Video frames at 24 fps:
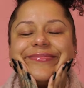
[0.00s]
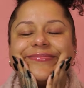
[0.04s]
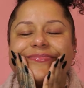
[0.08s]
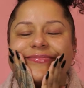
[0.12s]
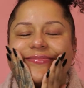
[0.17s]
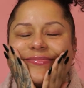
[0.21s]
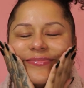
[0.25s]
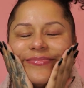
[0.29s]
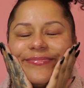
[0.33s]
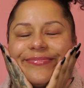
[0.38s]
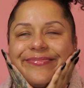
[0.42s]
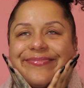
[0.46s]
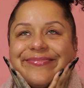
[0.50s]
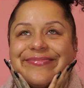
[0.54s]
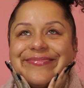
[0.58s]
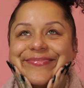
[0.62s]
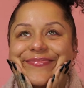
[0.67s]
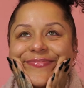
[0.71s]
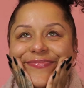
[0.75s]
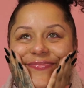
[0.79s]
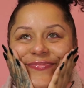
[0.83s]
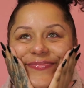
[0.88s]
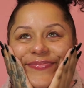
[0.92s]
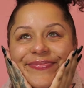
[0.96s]

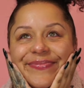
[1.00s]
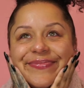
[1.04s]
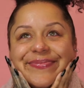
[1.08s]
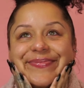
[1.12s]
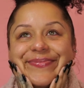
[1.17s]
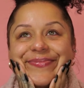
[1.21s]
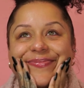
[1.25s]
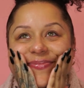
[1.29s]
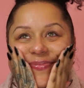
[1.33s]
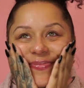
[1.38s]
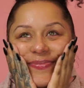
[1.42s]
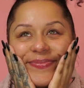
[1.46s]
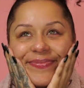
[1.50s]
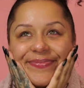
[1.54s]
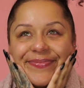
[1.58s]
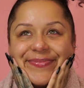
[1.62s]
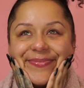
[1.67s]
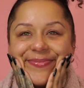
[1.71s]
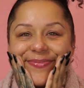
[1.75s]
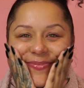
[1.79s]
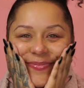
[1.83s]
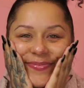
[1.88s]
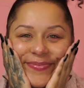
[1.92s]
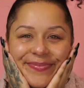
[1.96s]

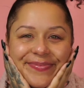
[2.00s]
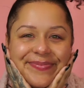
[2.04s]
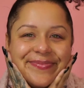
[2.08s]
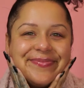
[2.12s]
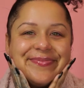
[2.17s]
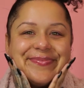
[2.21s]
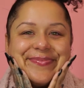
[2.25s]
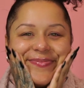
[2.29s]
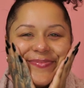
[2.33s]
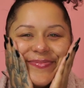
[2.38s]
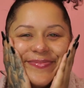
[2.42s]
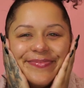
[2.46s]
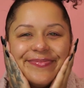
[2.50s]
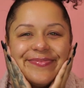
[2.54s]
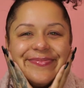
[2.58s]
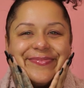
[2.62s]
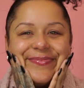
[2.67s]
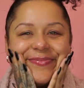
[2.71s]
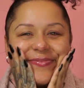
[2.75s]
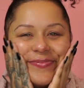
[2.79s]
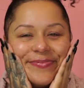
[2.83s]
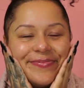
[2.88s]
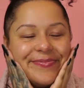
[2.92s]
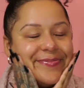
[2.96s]

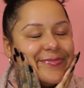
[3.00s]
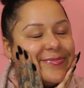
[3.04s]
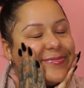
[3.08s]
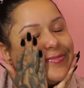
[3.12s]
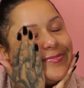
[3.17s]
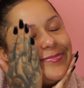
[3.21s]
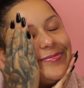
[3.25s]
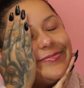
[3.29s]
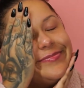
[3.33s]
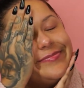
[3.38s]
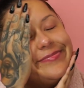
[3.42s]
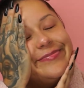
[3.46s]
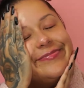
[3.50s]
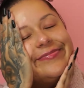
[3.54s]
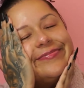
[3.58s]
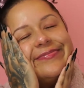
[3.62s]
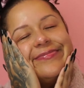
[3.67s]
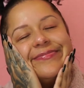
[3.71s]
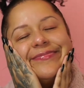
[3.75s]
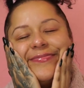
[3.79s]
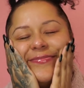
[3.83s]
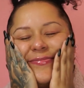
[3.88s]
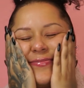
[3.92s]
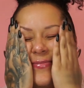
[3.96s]

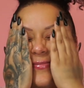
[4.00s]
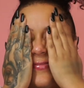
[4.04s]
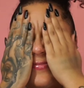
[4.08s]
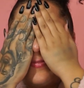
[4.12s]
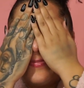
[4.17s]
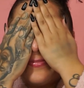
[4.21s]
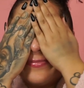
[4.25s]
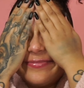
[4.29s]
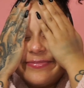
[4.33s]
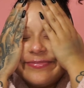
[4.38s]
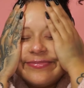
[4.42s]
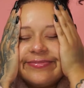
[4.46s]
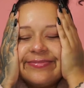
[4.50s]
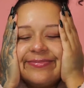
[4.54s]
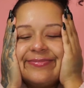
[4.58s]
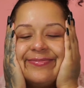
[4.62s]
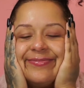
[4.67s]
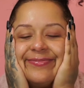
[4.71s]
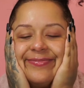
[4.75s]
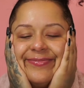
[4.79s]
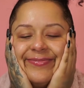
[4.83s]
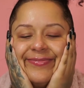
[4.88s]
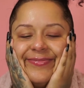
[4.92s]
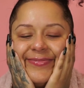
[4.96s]

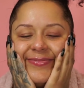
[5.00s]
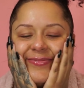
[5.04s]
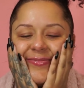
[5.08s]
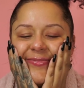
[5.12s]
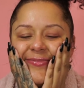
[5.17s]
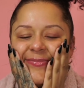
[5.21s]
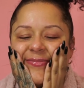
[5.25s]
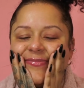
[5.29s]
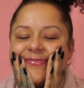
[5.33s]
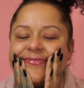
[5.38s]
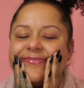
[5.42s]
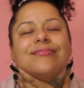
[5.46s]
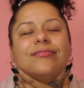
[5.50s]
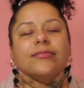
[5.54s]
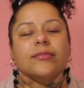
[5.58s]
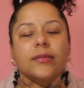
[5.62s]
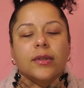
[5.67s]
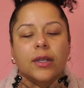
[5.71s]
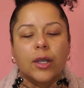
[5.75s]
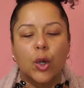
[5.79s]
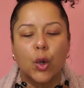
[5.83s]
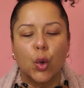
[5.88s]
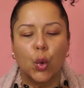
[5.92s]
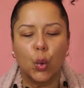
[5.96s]

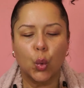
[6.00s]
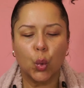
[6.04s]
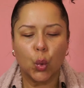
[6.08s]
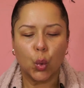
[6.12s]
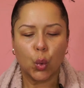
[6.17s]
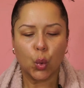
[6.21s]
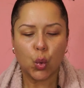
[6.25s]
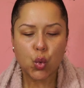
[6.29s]
[no speech]